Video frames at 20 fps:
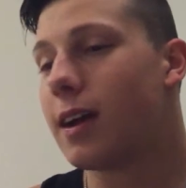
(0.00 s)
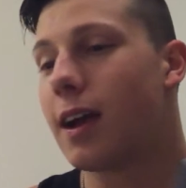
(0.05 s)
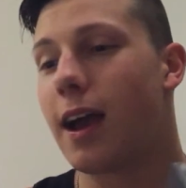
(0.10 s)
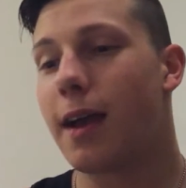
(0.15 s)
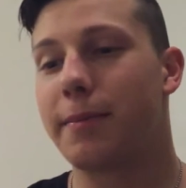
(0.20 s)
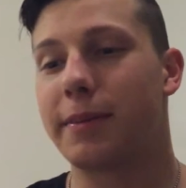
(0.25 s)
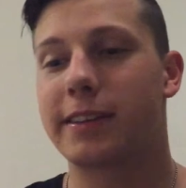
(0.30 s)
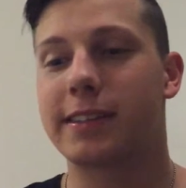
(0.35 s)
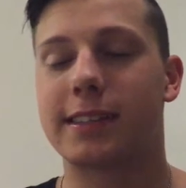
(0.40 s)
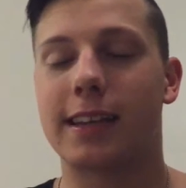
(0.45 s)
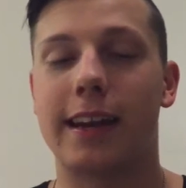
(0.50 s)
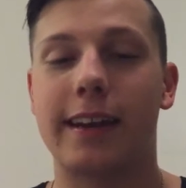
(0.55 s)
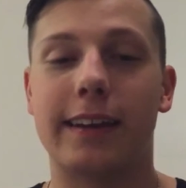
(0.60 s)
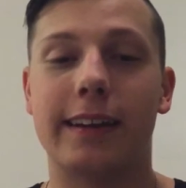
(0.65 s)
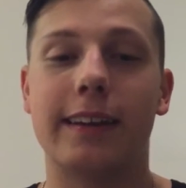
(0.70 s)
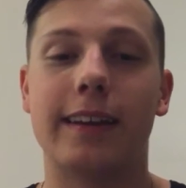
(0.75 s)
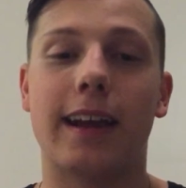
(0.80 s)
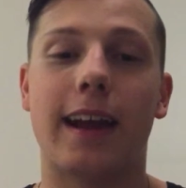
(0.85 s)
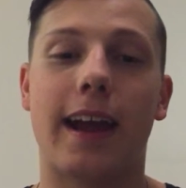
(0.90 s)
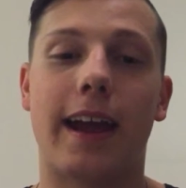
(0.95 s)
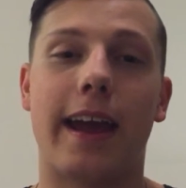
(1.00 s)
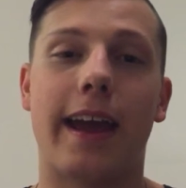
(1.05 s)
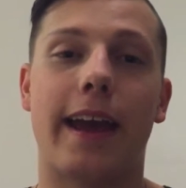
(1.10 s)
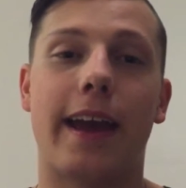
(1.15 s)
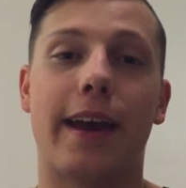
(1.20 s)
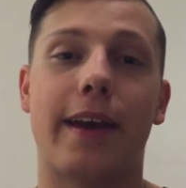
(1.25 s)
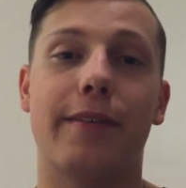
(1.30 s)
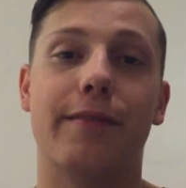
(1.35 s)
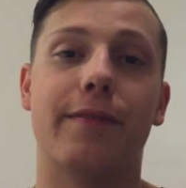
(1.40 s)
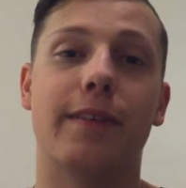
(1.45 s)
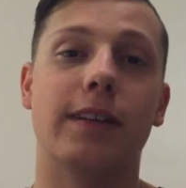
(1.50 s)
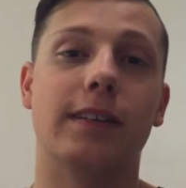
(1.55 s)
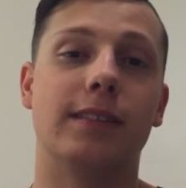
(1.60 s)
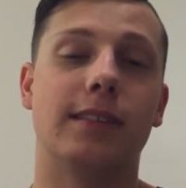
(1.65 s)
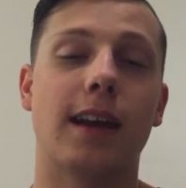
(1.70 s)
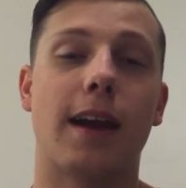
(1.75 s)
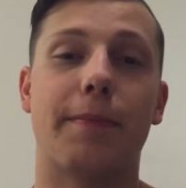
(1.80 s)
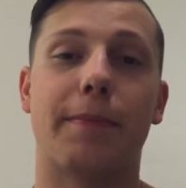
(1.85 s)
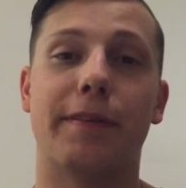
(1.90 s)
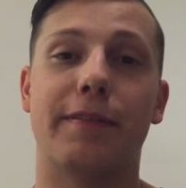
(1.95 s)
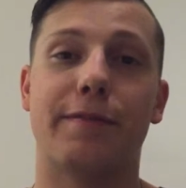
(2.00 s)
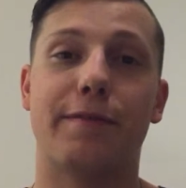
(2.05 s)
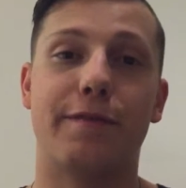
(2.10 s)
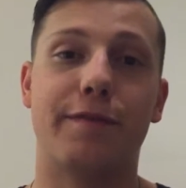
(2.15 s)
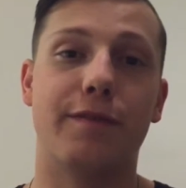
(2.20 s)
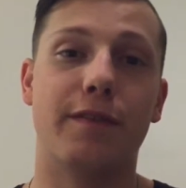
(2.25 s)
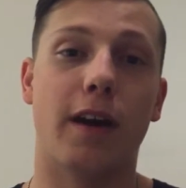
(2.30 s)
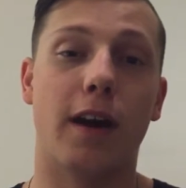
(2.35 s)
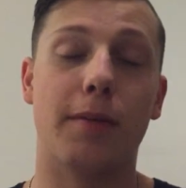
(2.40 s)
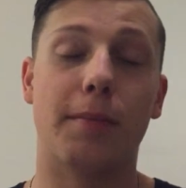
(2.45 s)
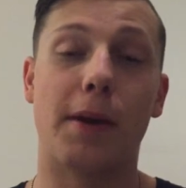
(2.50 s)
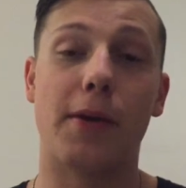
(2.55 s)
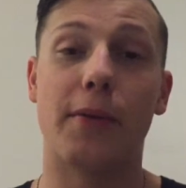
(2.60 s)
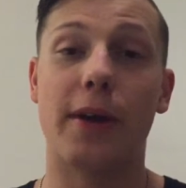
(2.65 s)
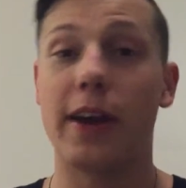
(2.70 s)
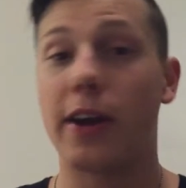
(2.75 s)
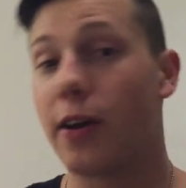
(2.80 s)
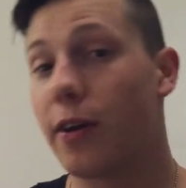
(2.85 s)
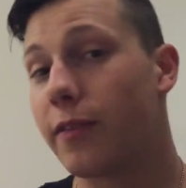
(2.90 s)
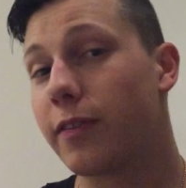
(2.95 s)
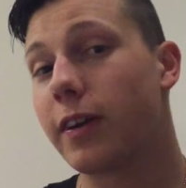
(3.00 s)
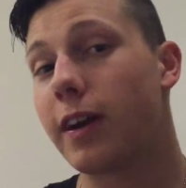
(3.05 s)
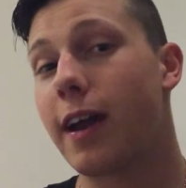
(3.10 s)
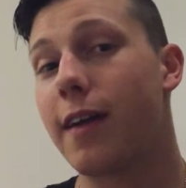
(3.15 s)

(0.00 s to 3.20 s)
I'm excited. I have a stop in on my way over.